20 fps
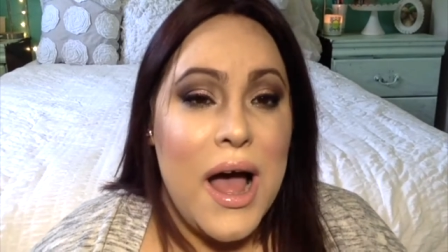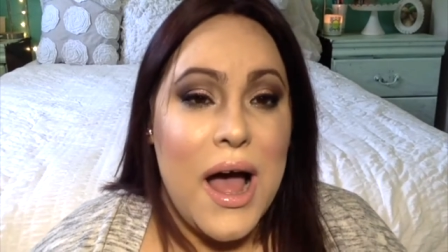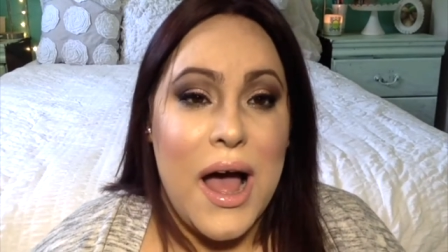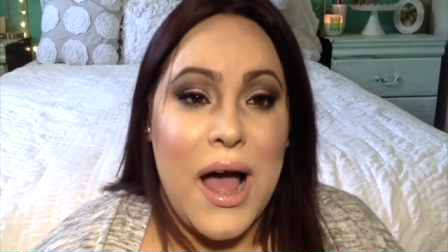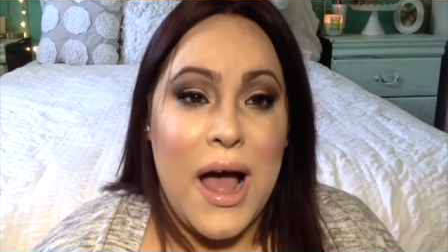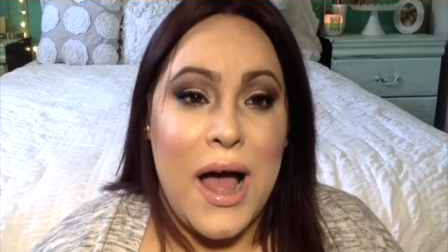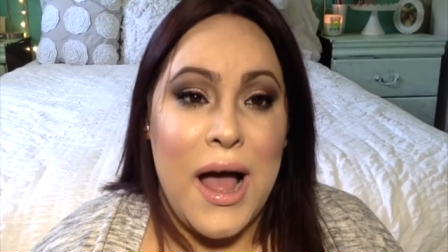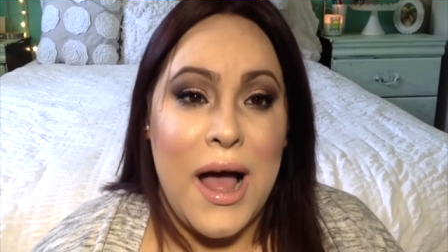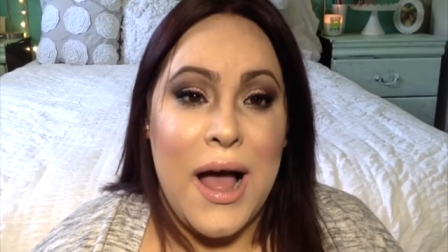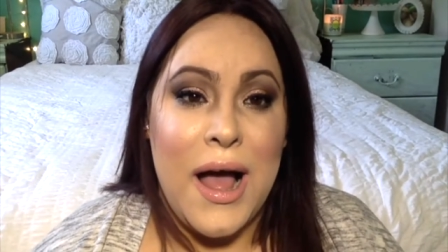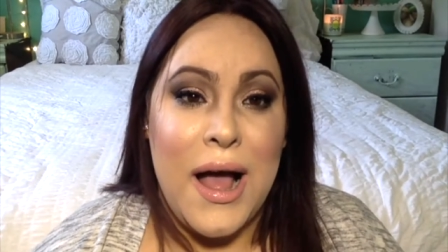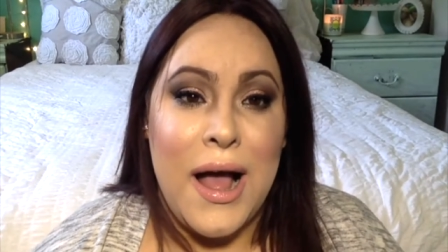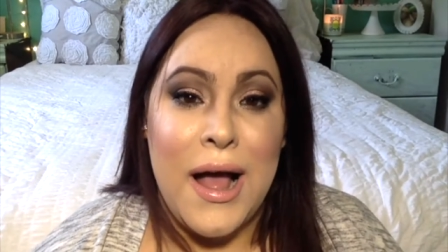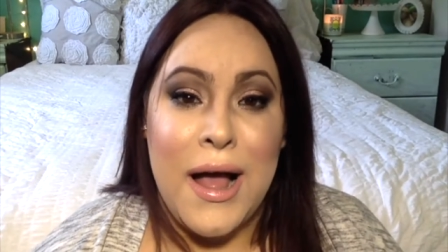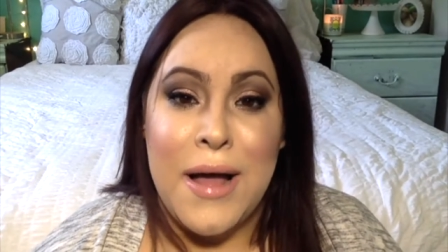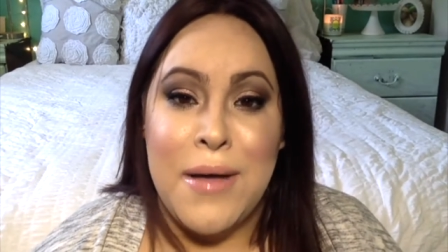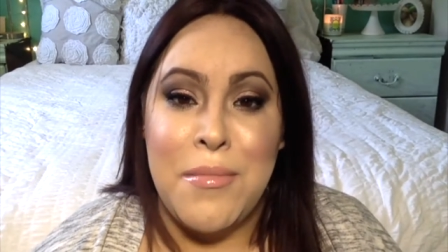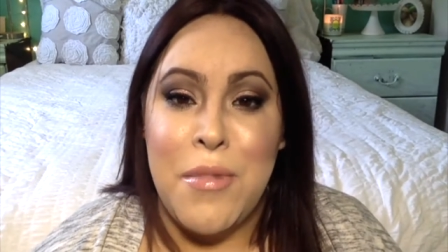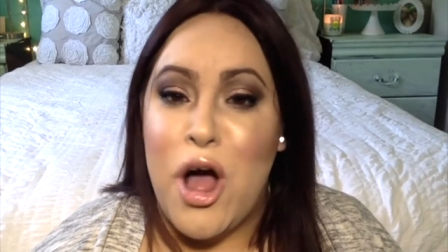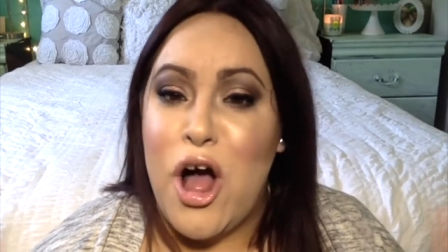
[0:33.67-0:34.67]

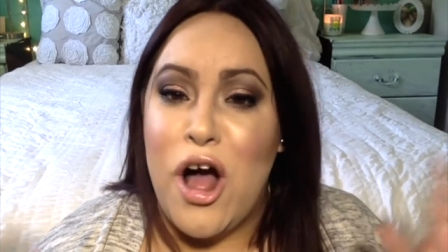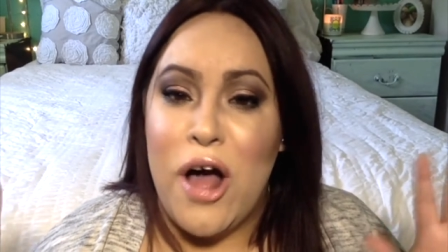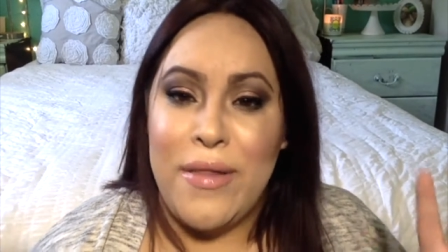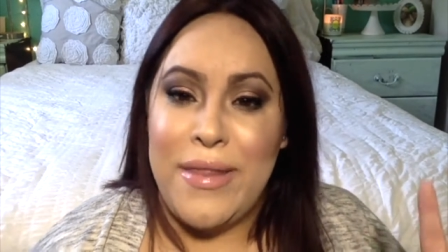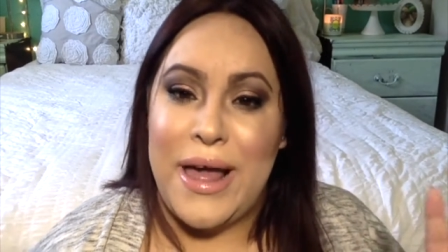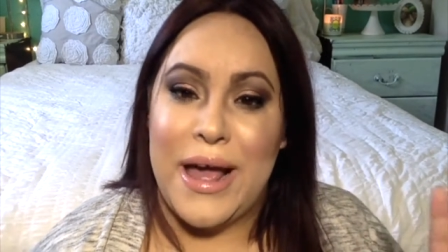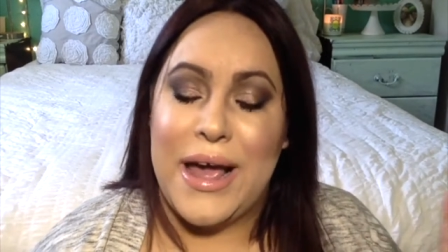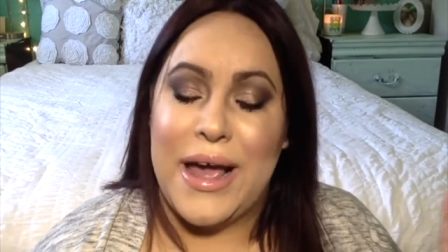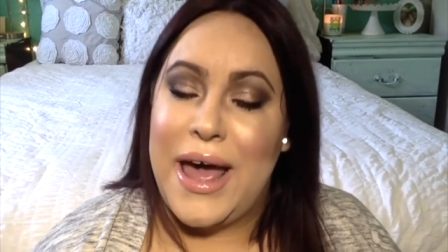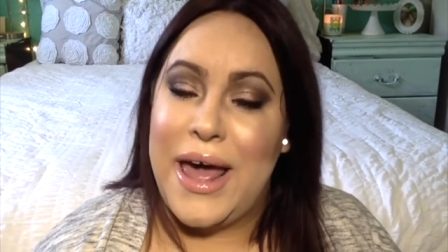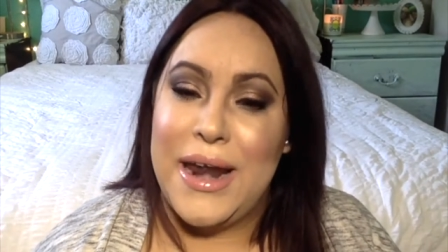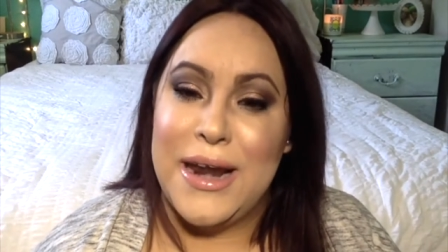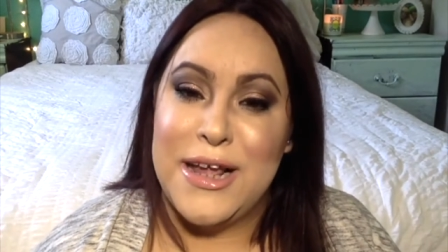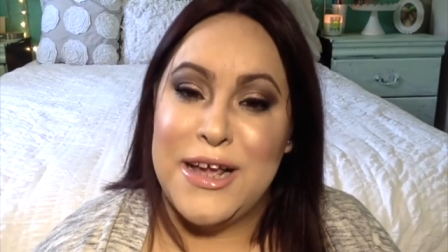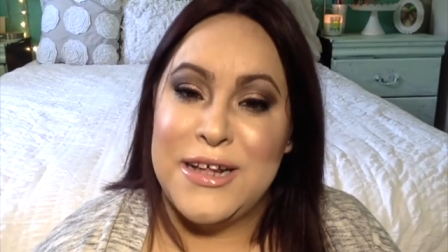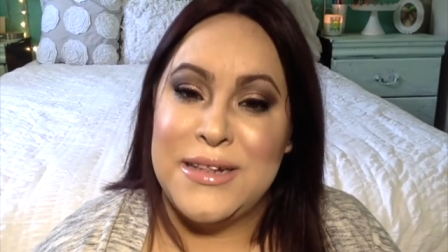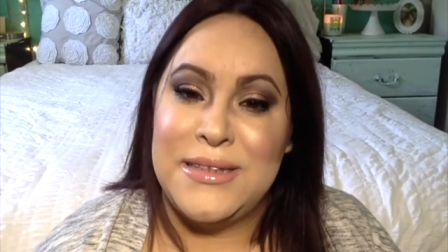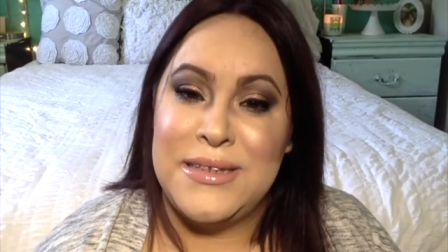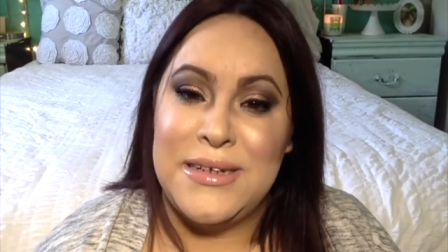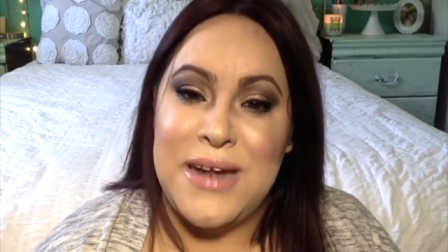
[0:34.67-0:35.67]
all that kind of
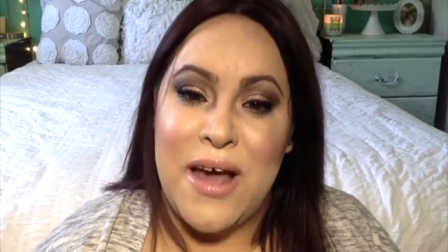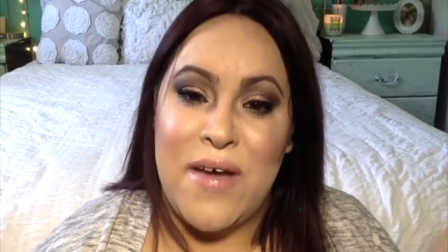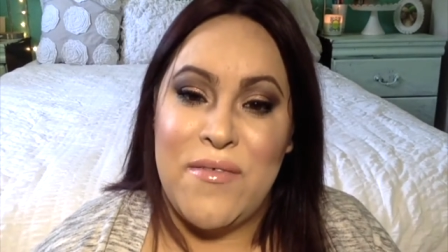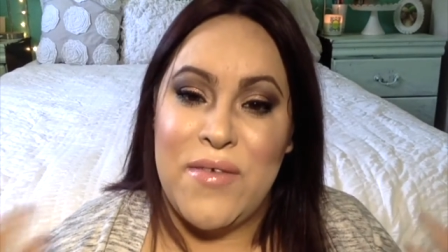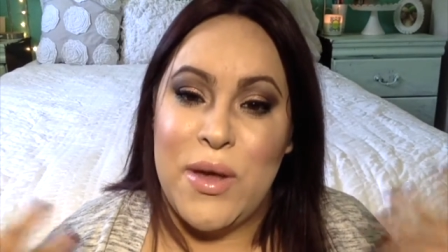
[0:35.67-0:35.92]
good stuff.